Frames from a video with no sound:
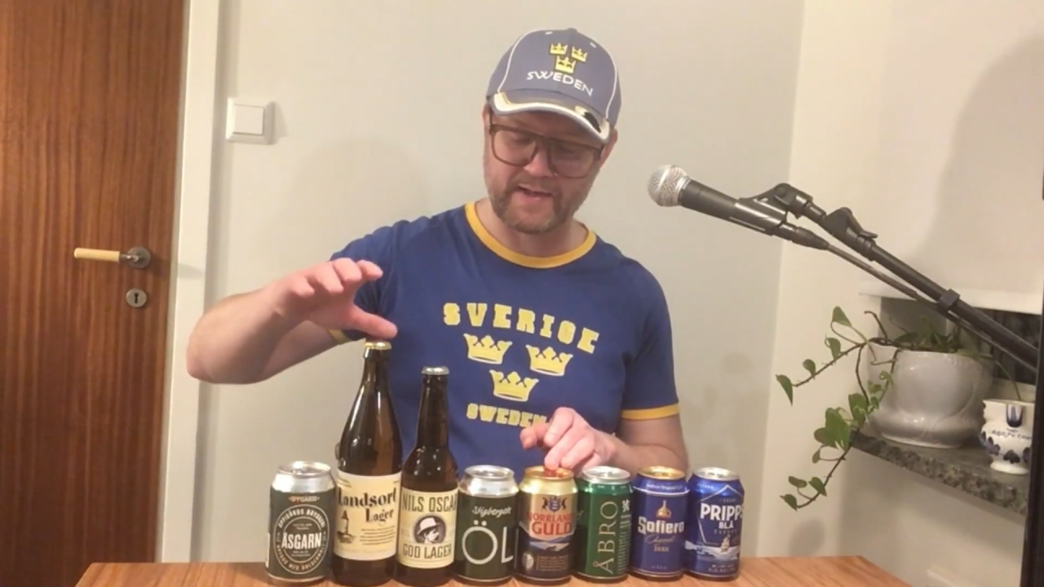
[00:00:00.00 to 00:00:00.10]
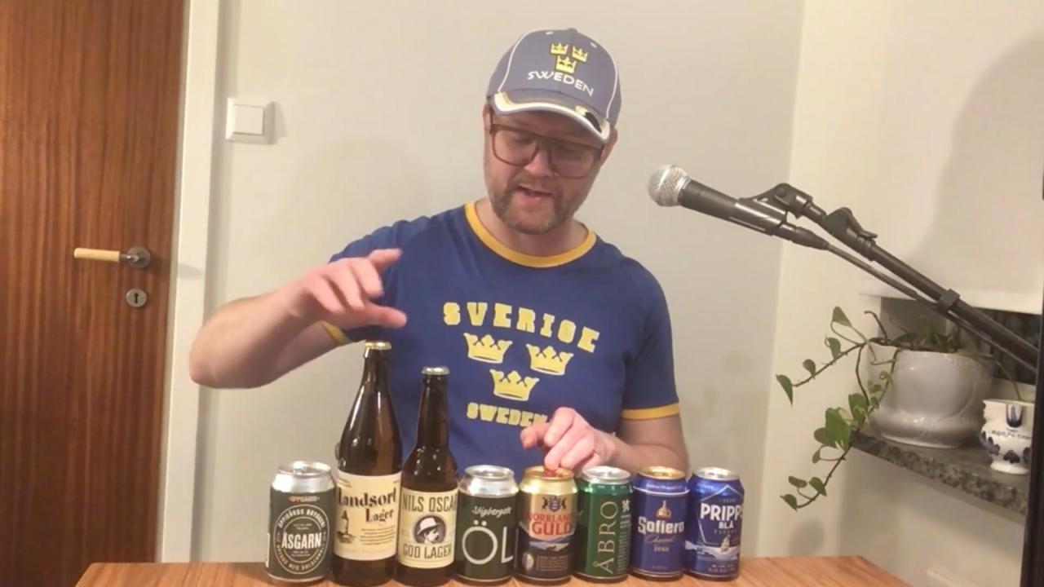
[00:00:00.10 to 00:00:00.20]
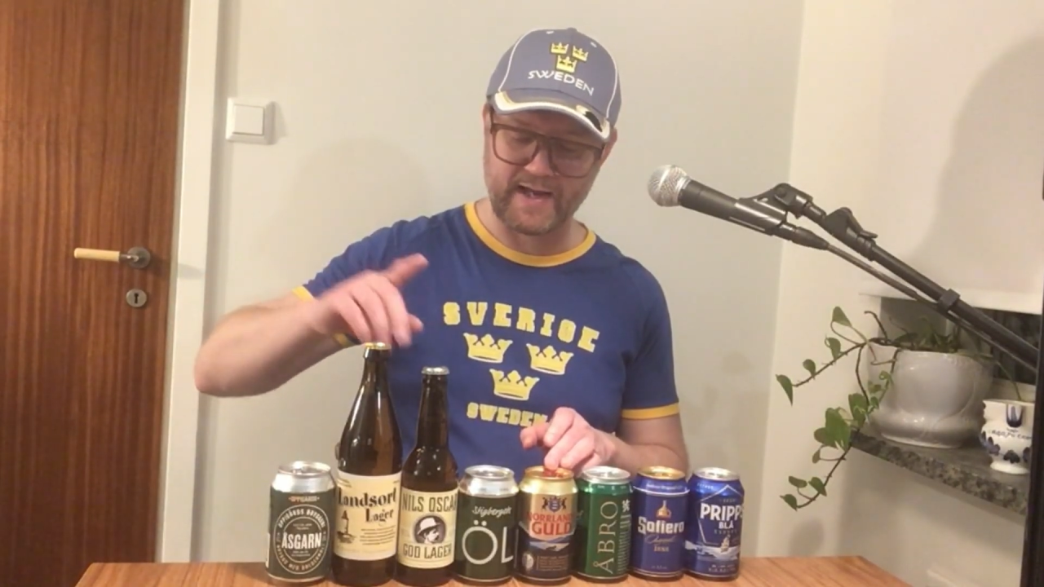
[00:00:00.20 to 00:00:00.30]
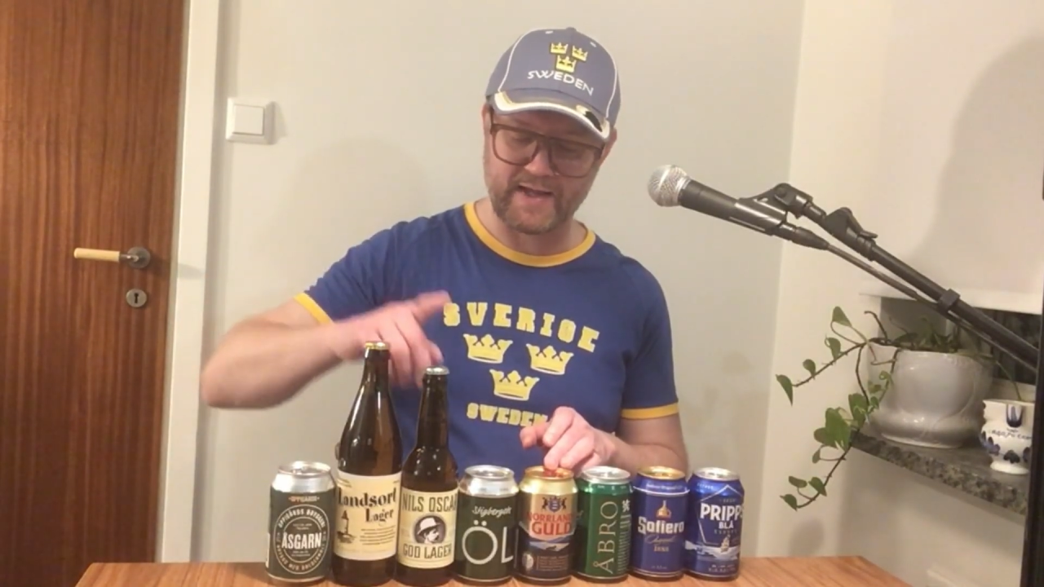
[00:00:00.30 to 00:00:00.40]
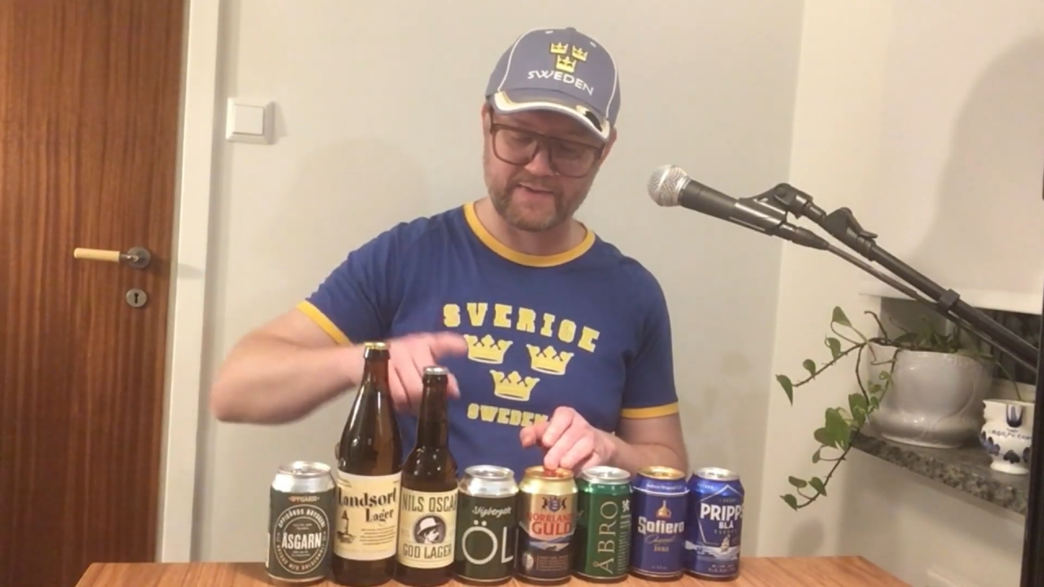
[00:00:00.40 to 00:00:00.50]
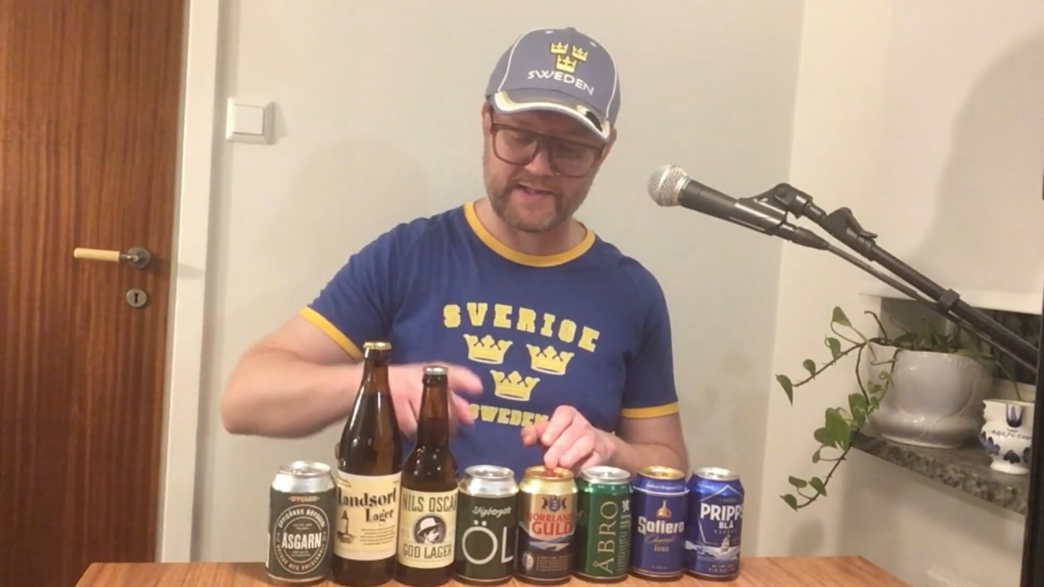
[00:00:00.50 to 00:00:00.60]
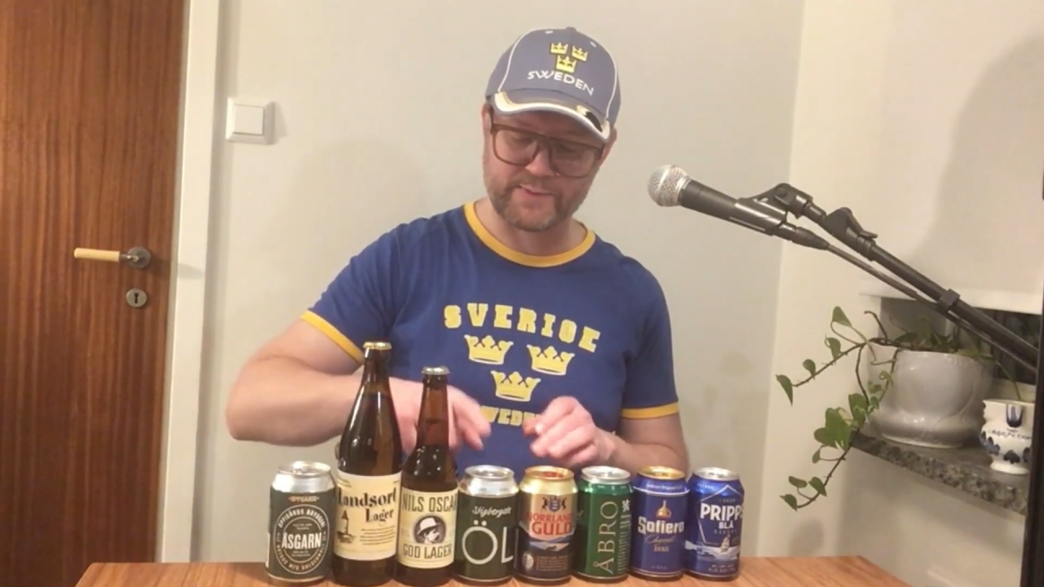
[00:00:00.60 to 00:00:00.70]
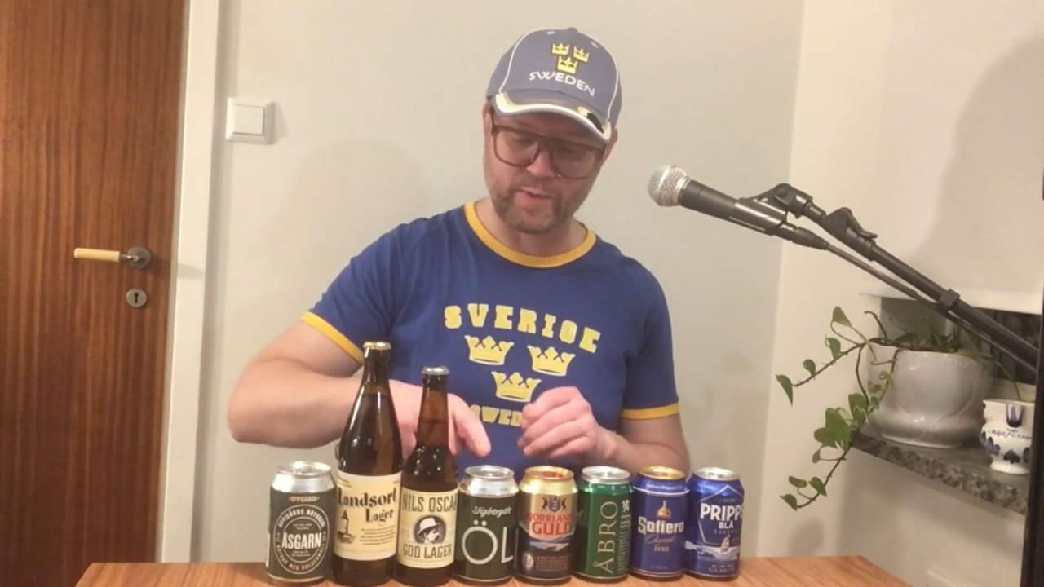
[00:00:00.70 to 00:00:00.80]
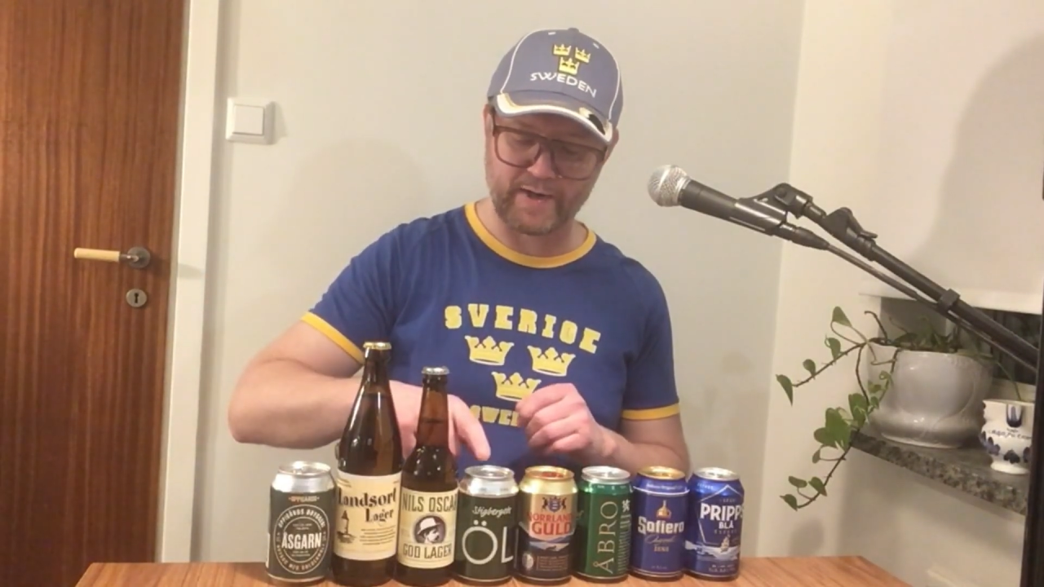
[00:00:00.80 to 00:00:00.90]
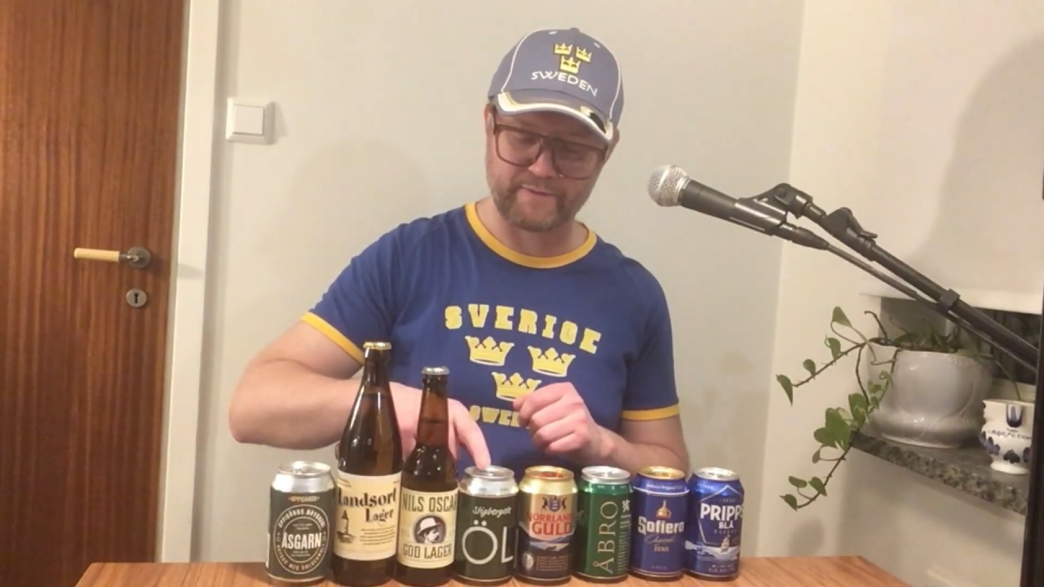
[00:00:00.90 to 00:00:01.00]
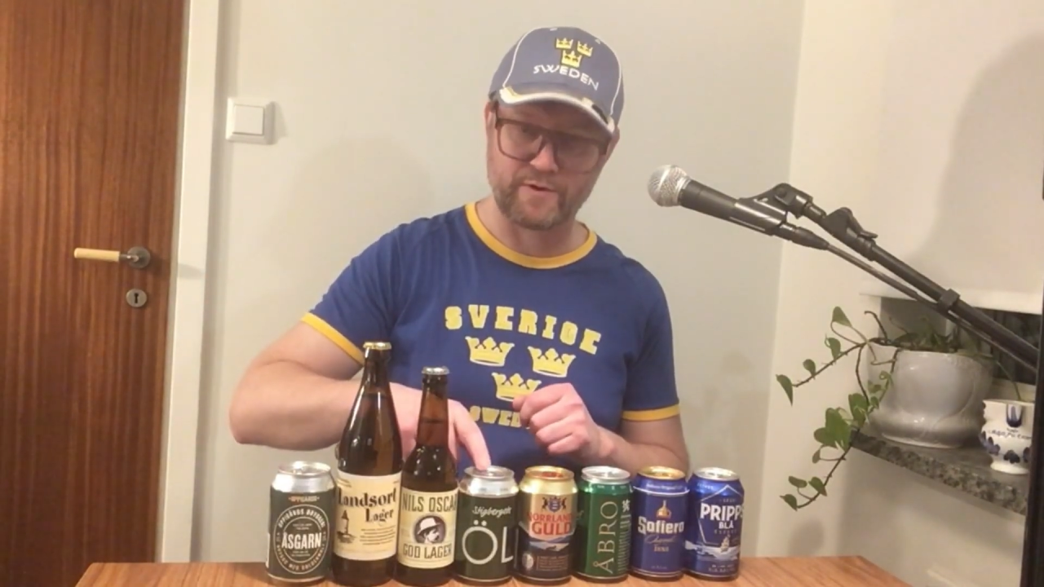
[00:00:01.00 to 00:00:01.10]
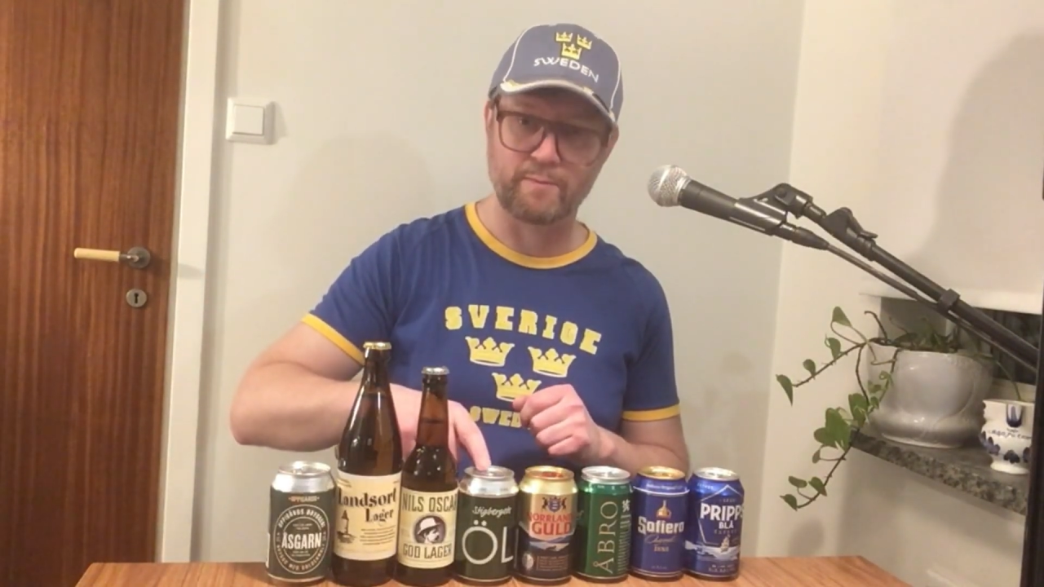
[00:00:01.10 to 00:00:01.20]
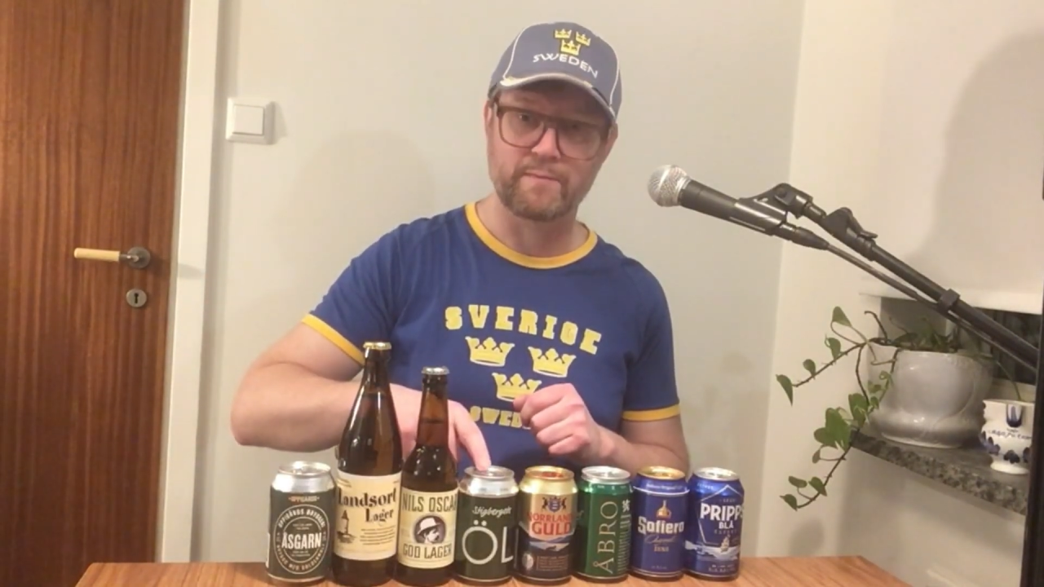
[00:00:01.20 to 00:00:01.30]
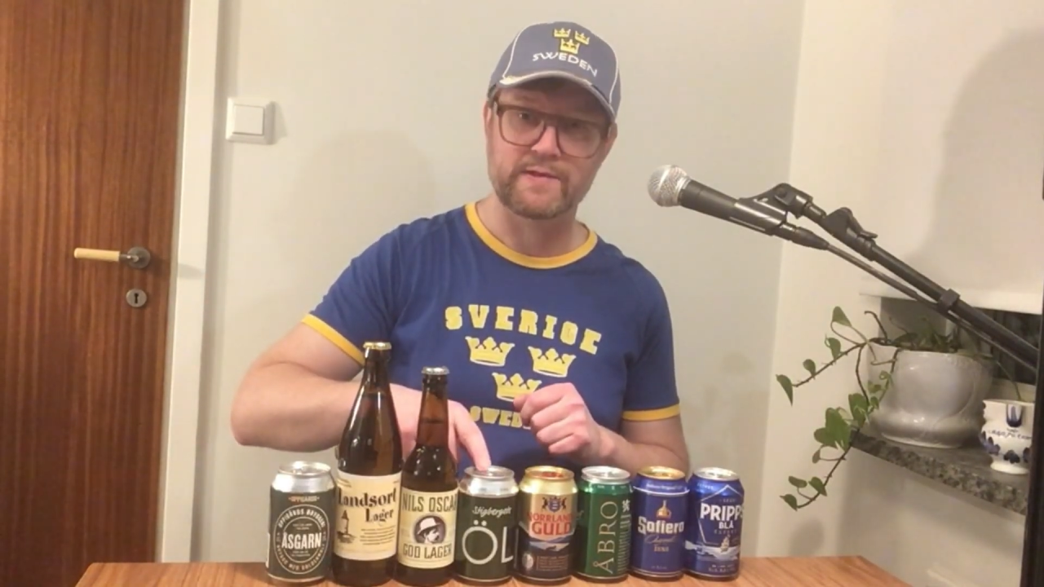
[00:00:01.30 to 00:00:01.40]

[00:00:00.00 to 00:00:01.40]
And this one from